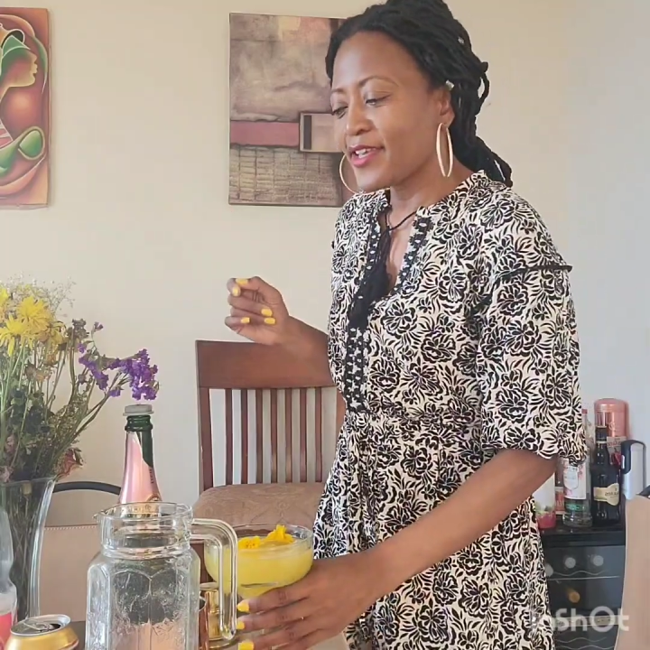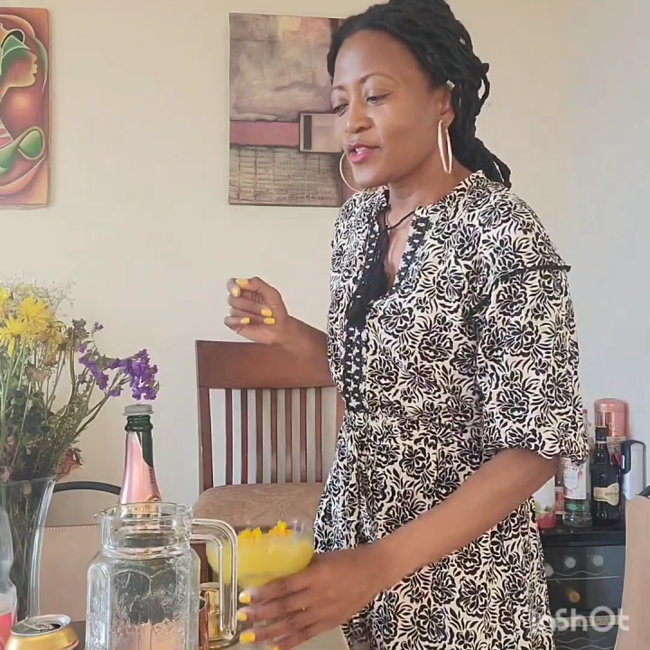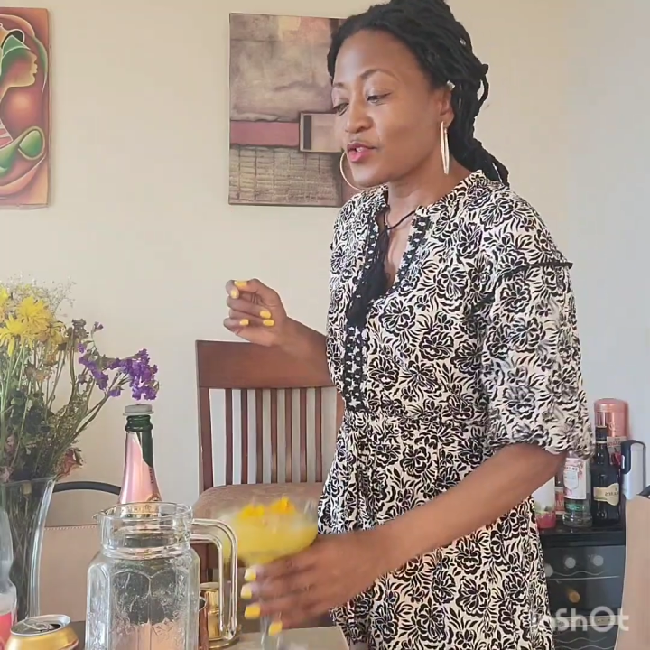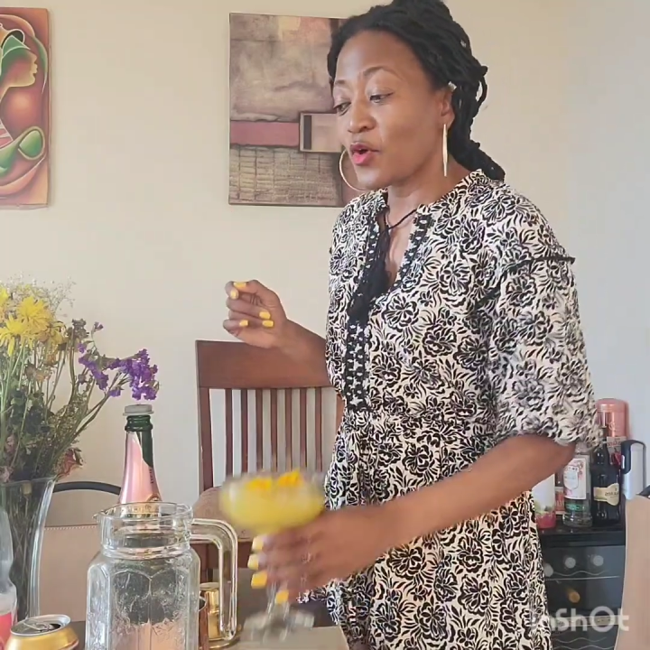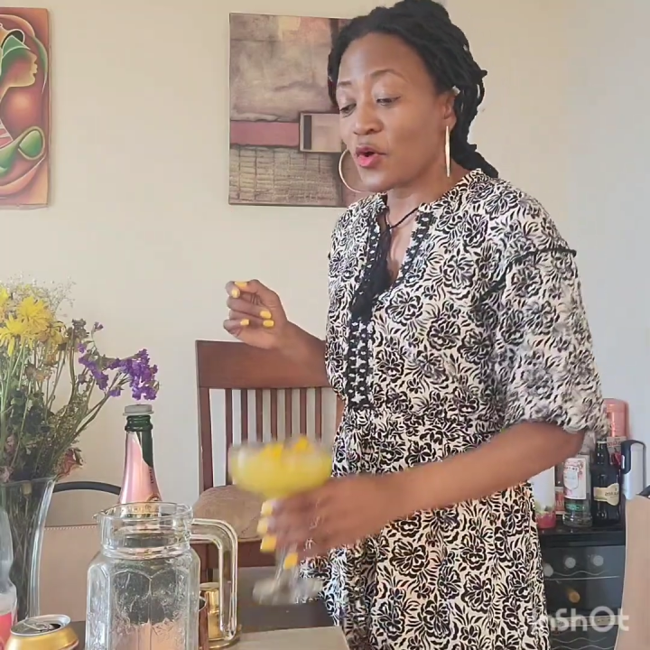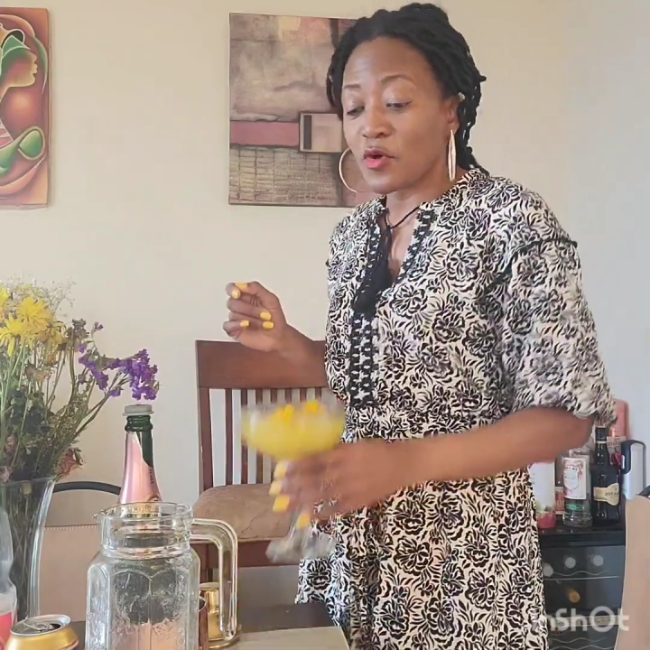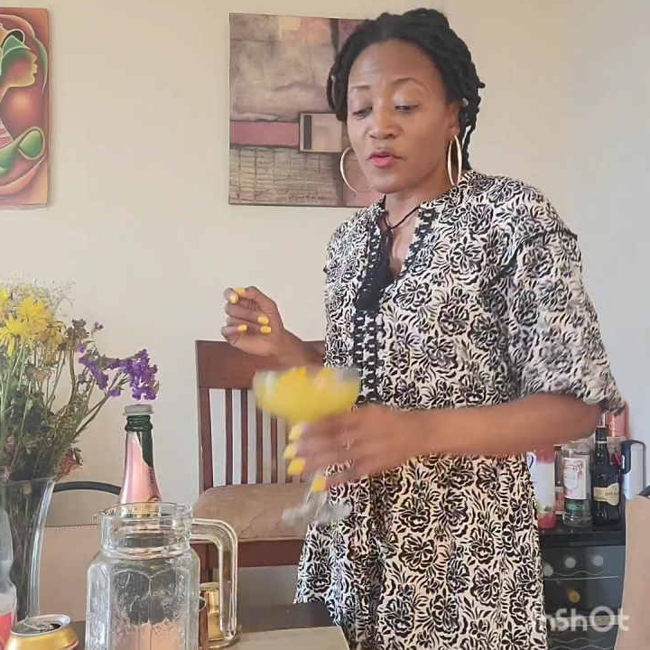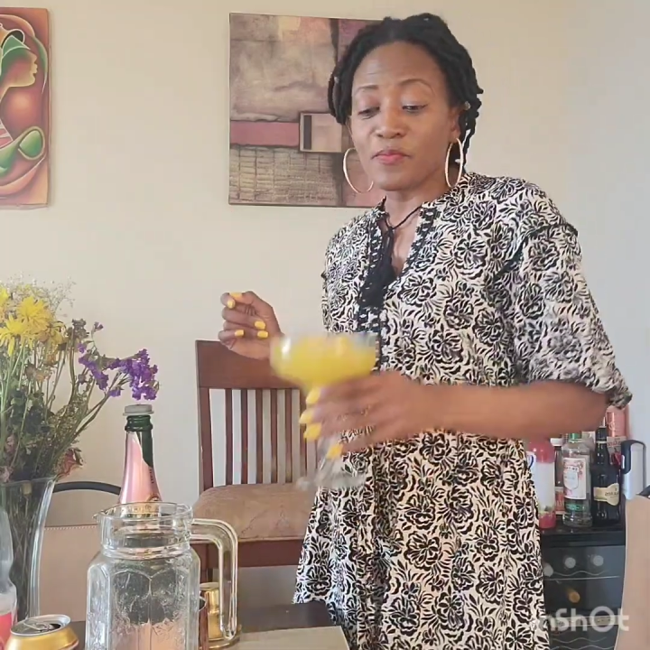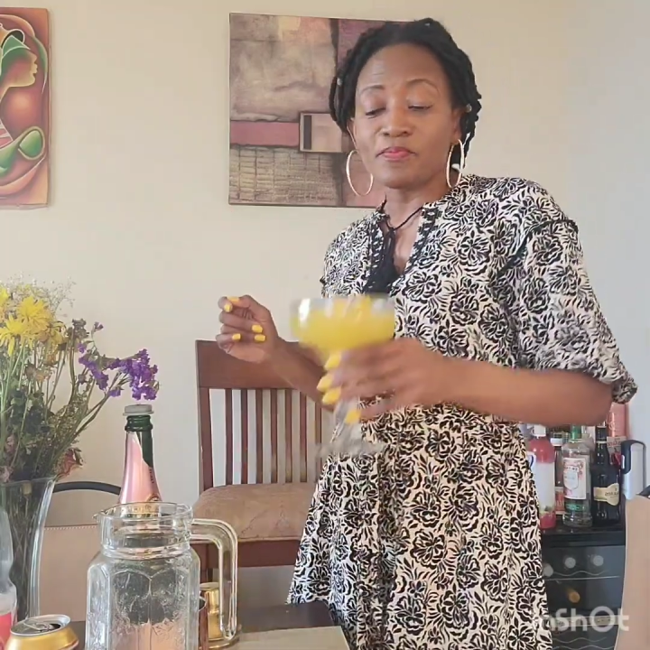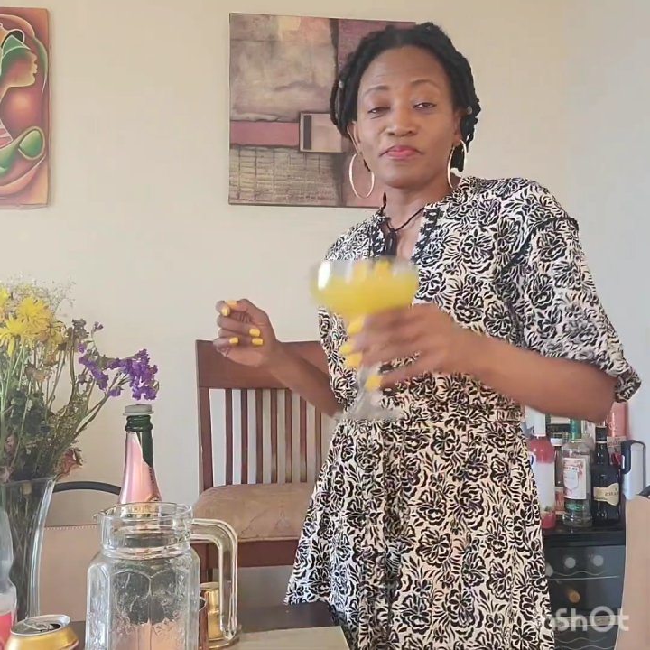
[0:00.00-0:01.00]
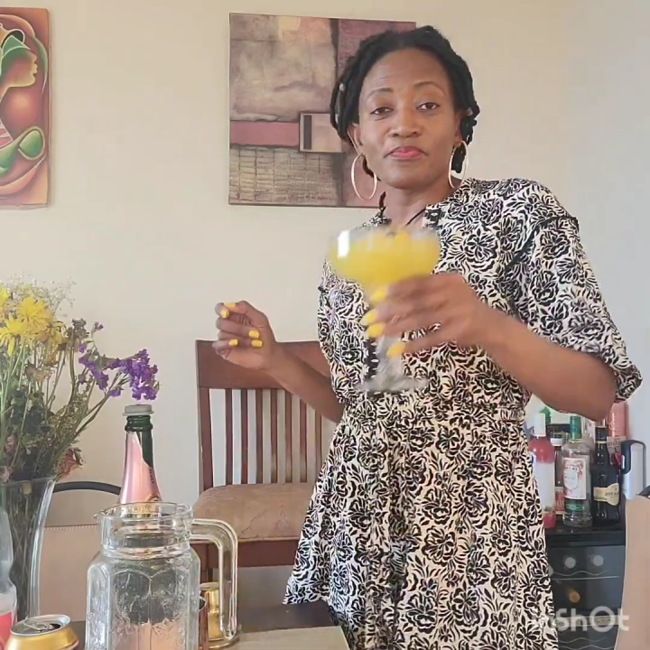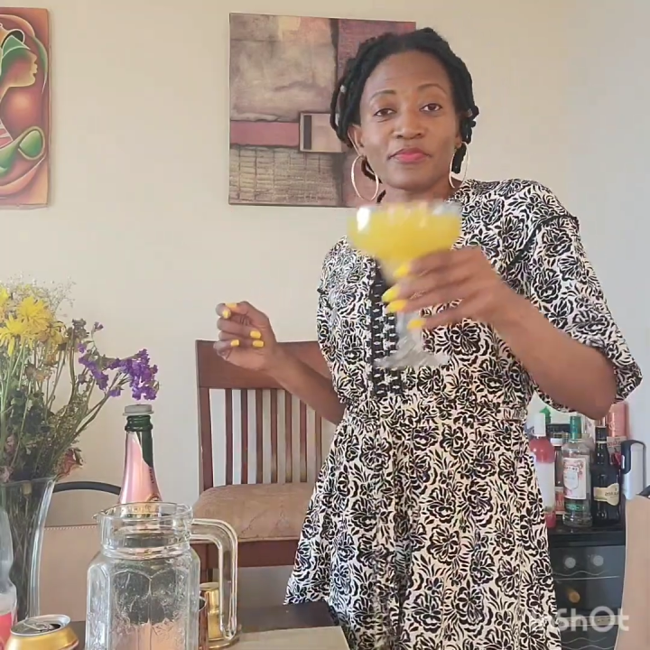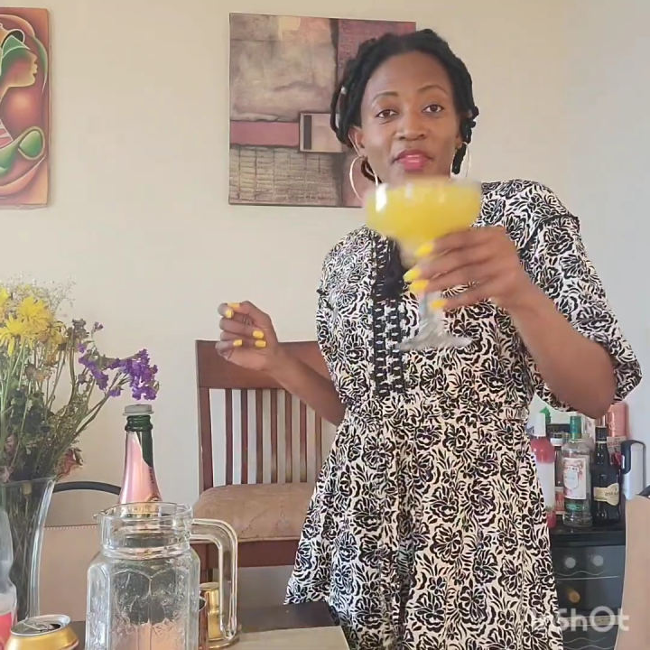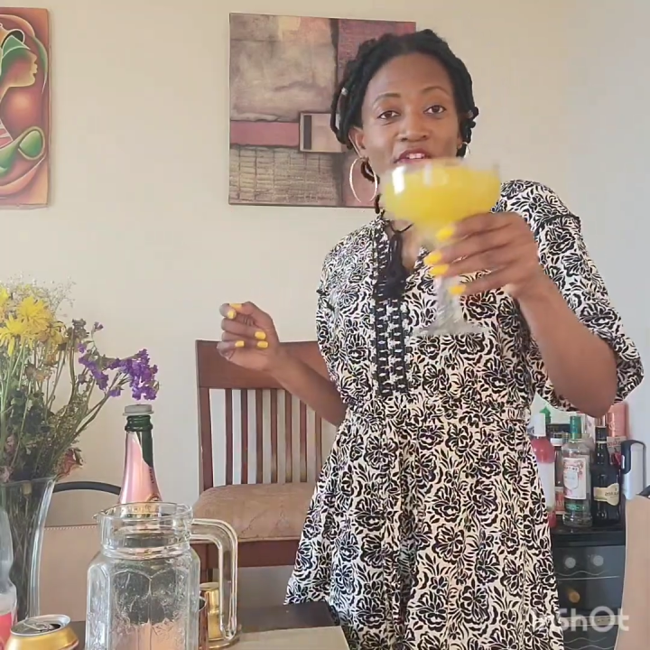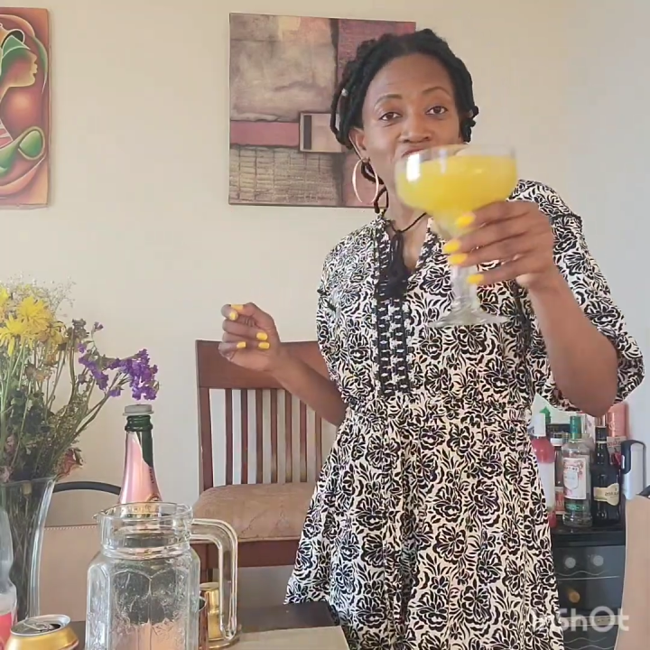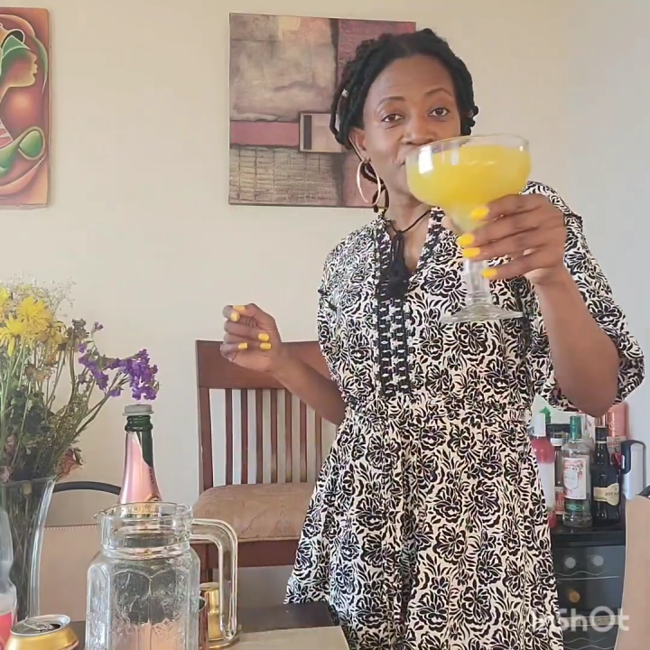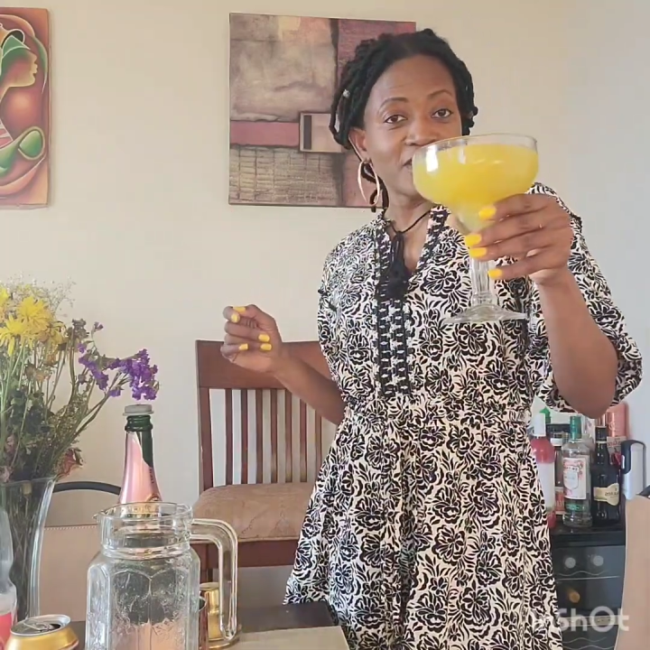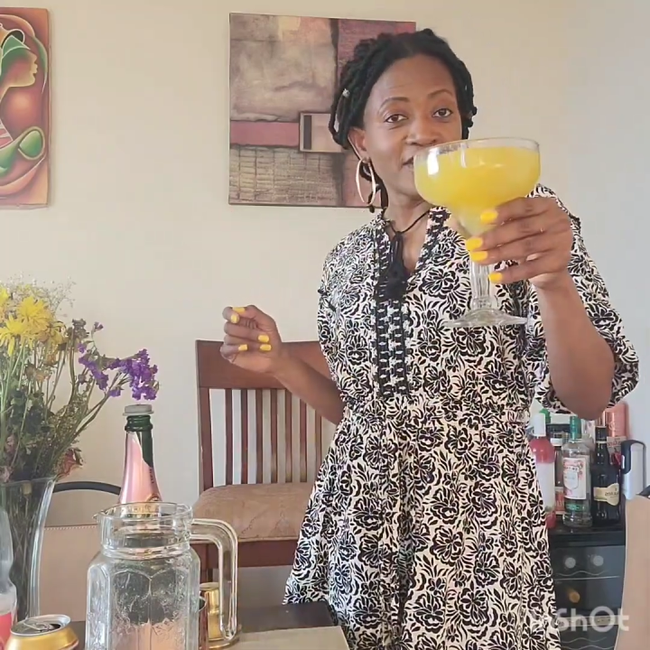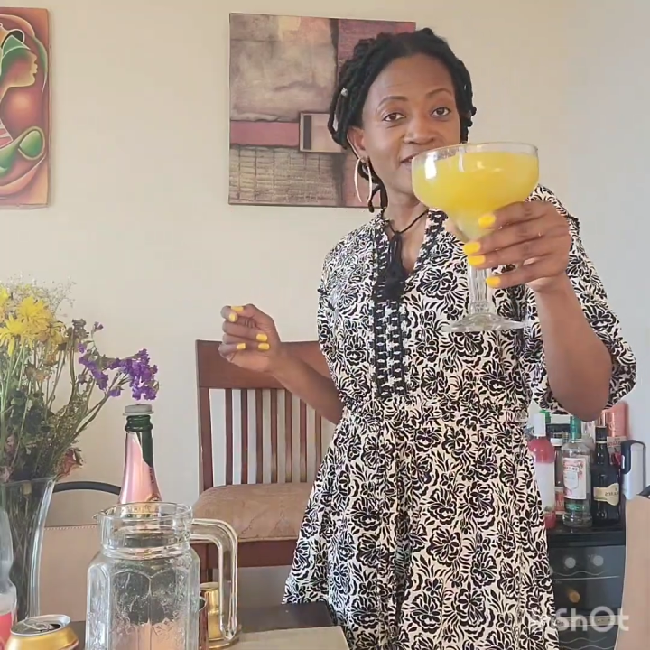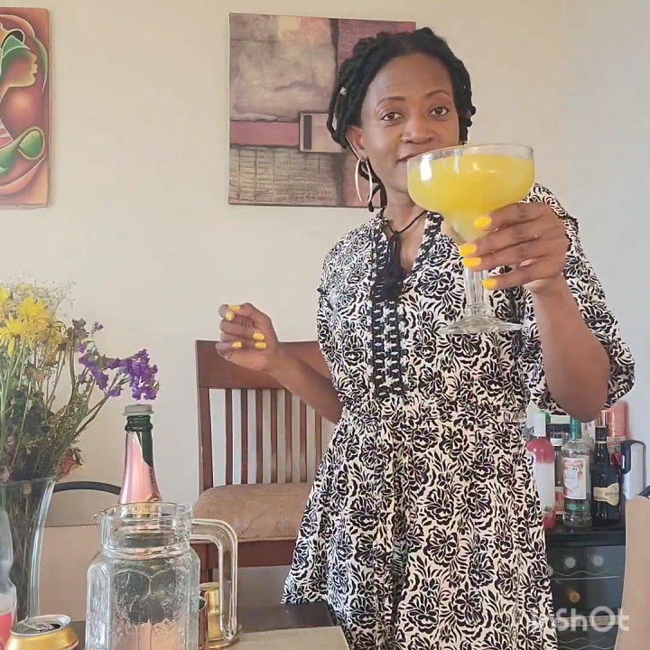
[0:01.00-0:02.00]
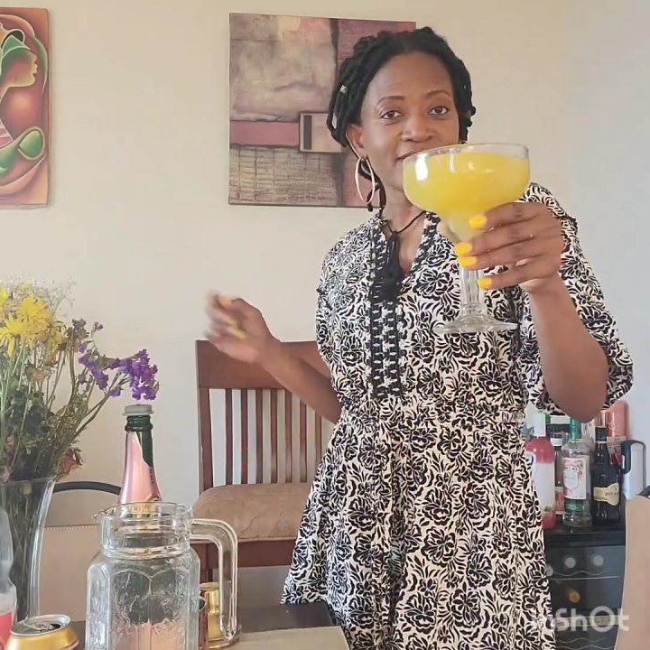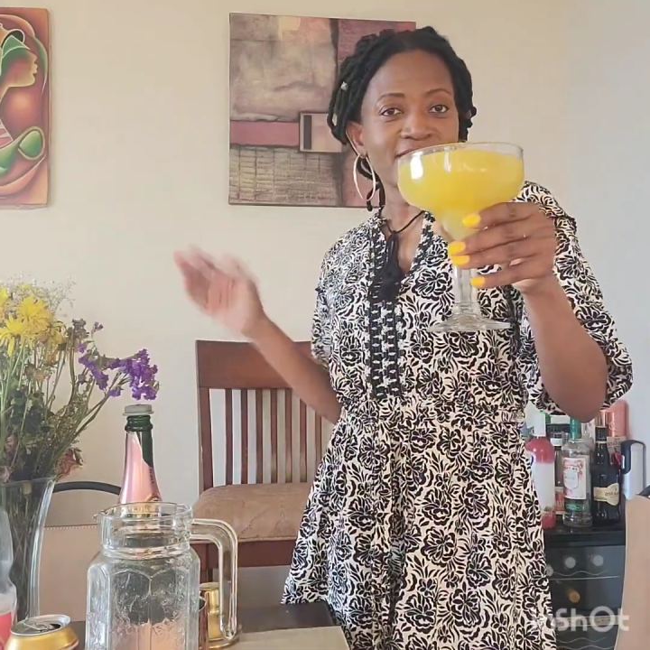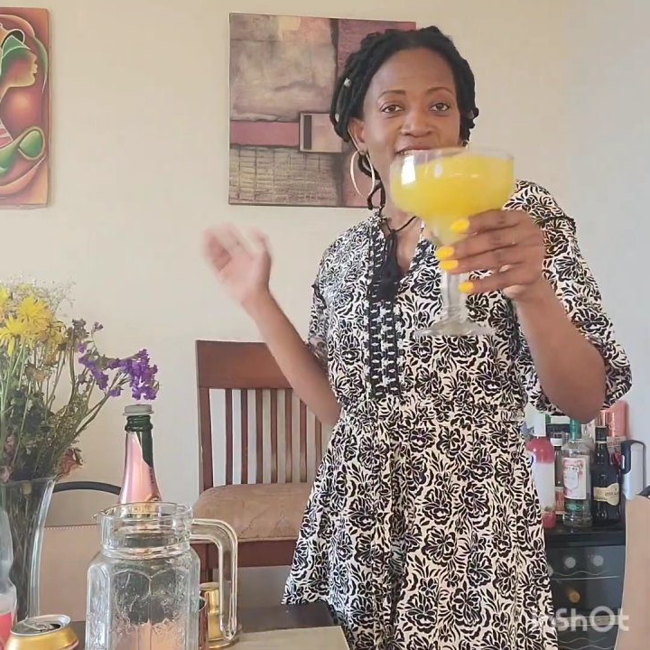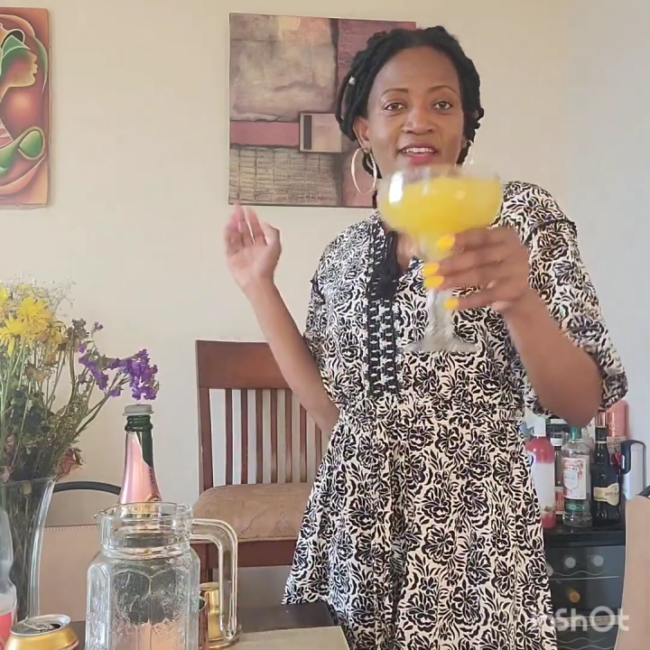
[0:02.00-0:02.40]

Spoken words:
So cheers.